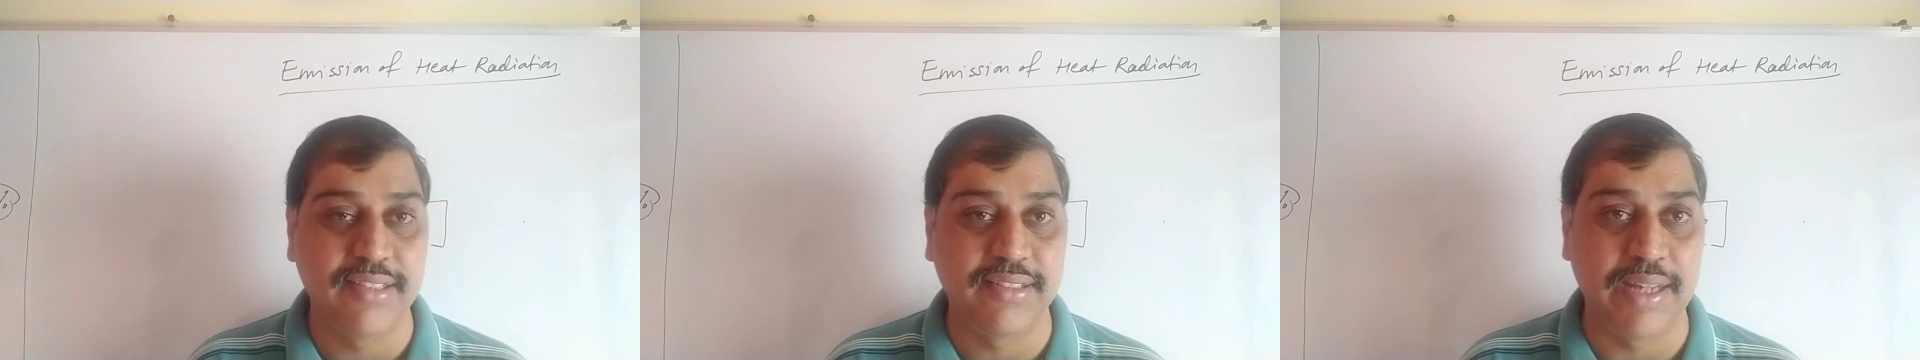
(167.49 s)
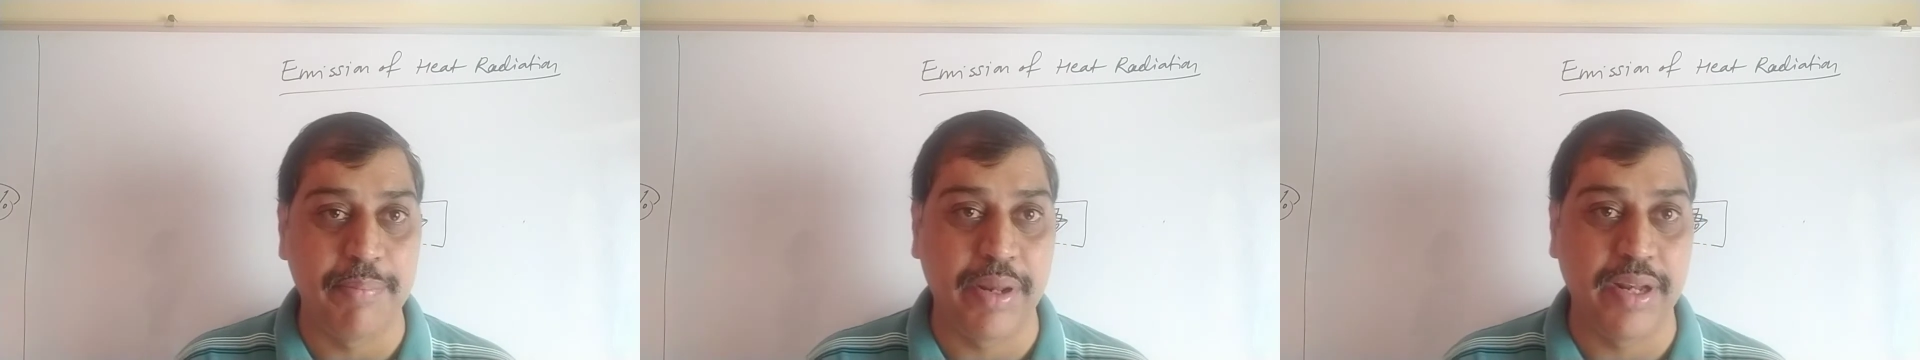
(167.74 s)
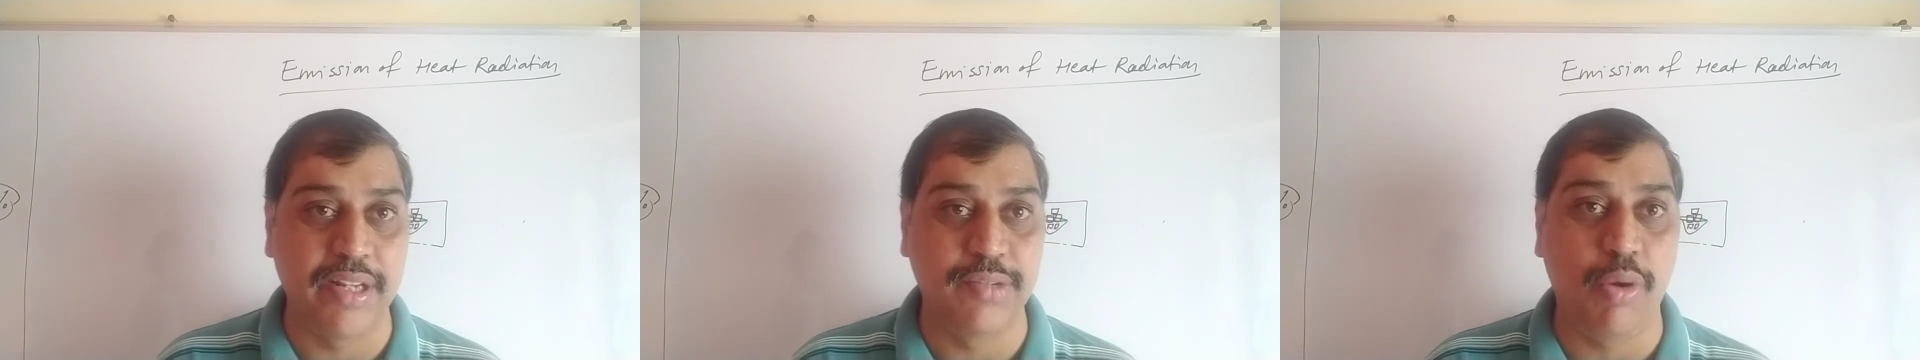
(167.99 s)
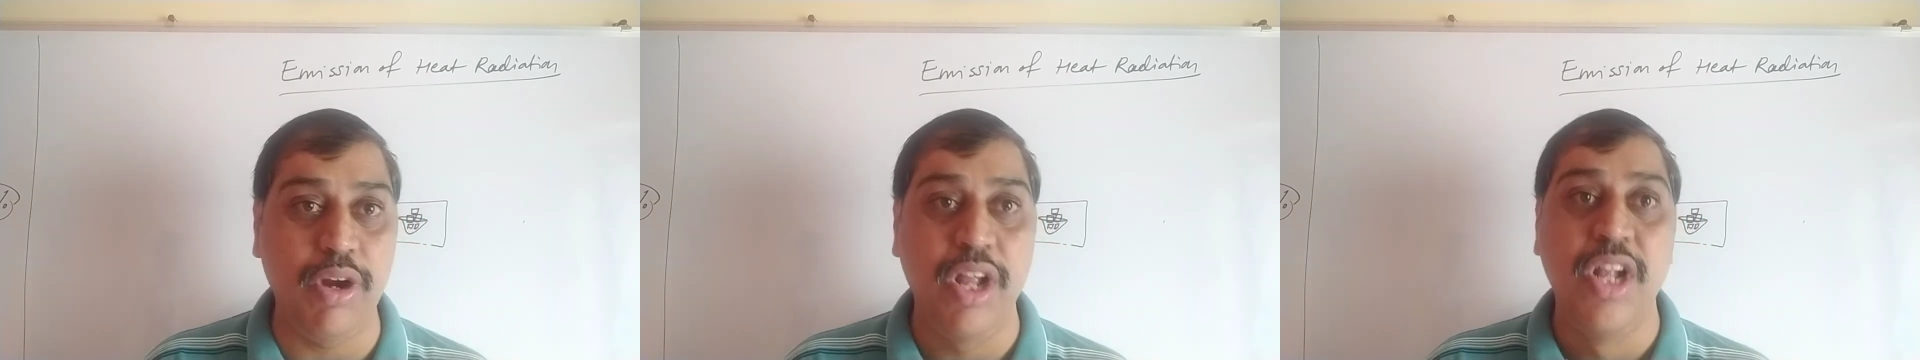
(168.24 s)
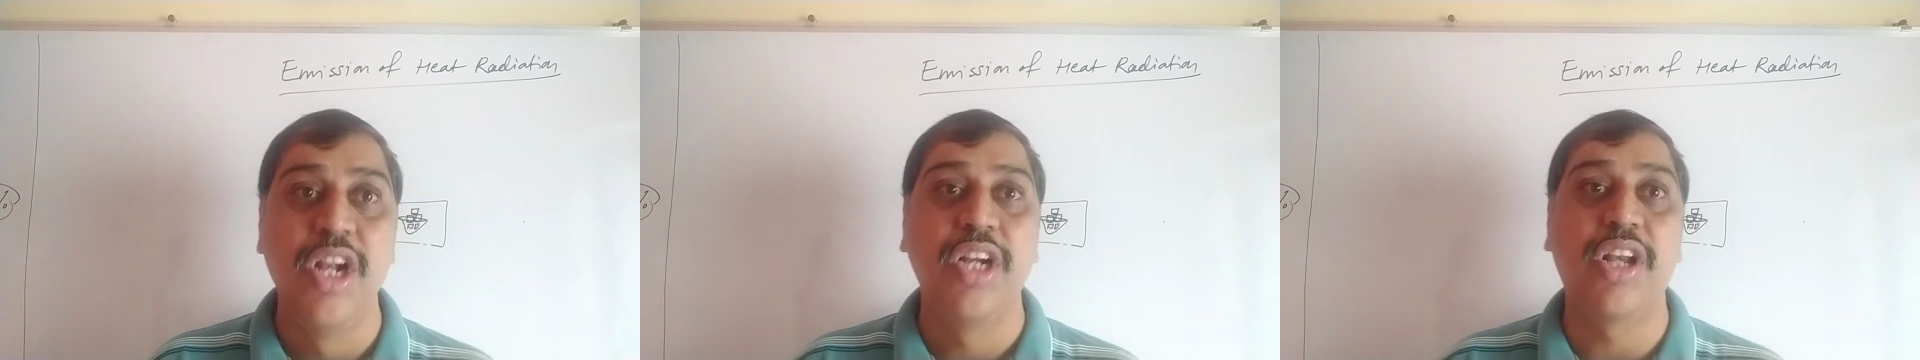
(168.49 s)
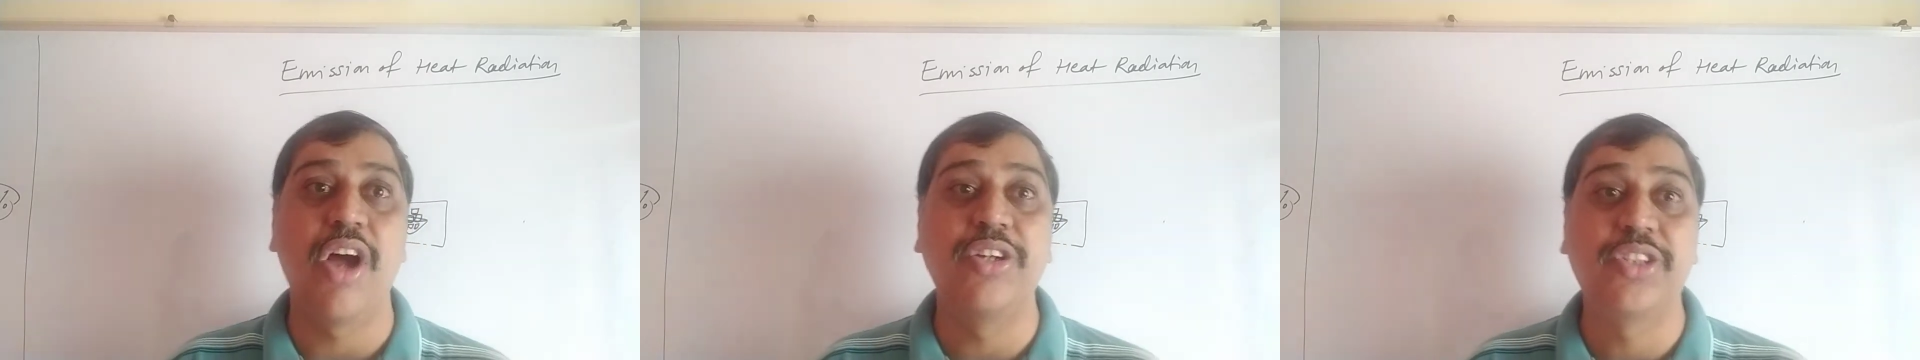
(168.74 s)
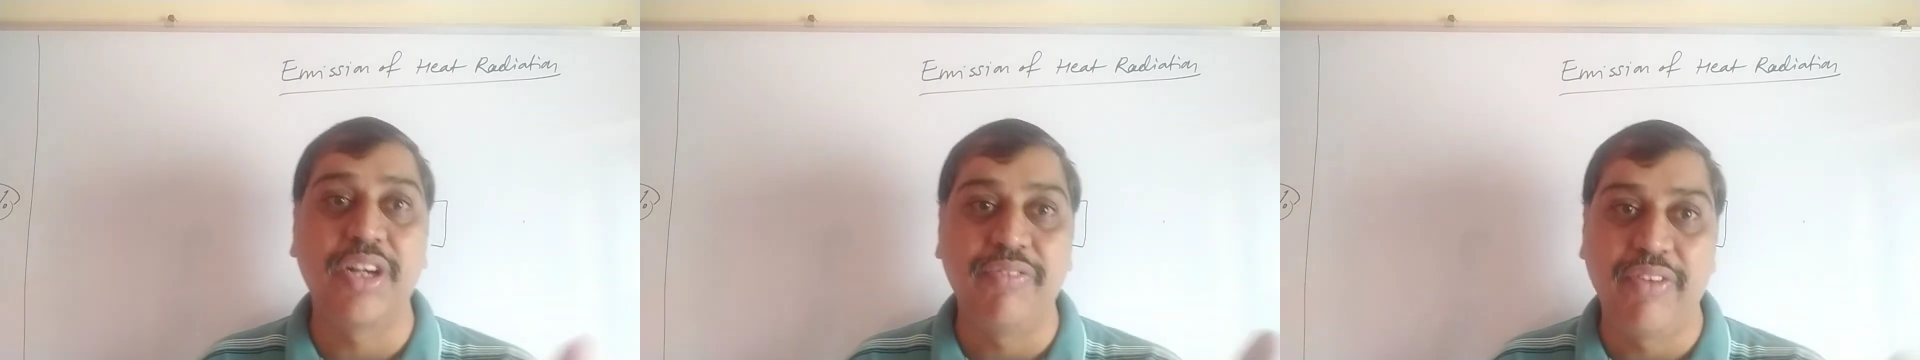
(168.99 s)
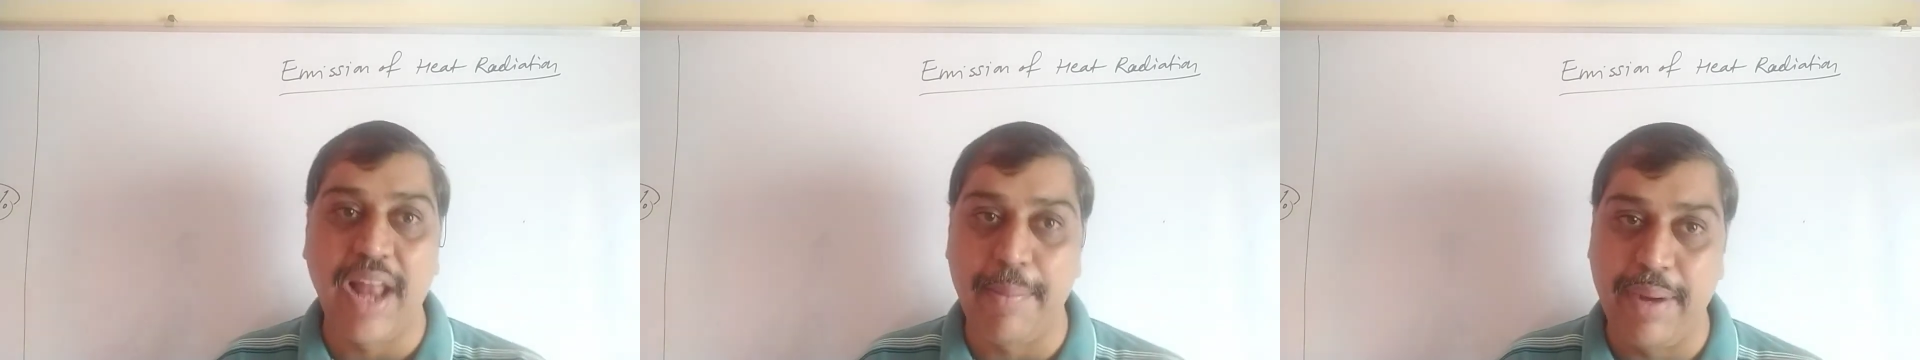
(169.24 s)
temperature is what? Tungsten
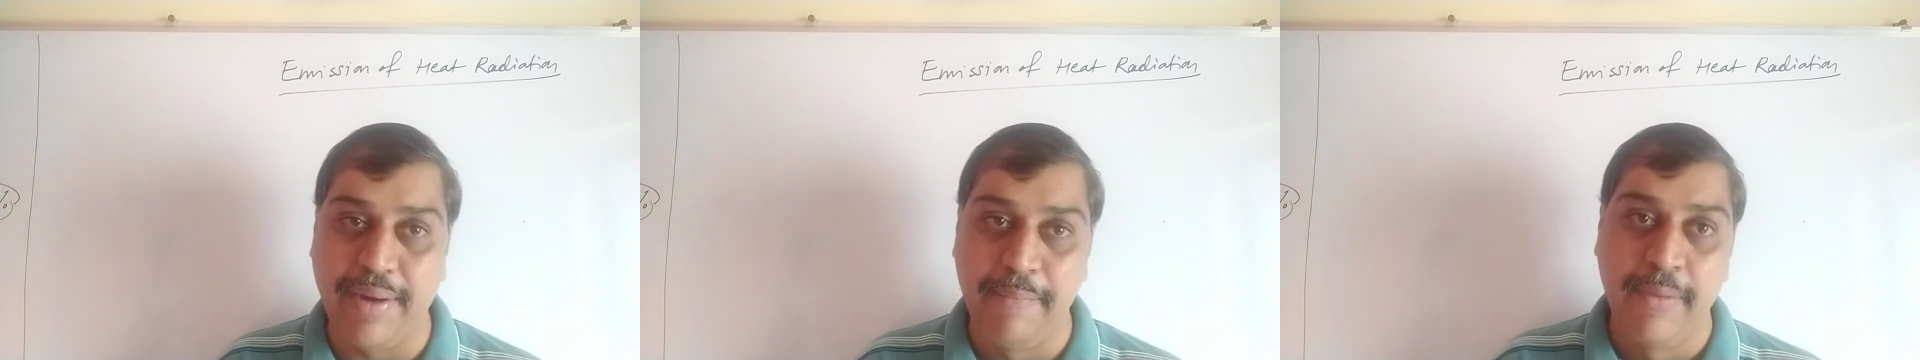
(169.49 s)
filament.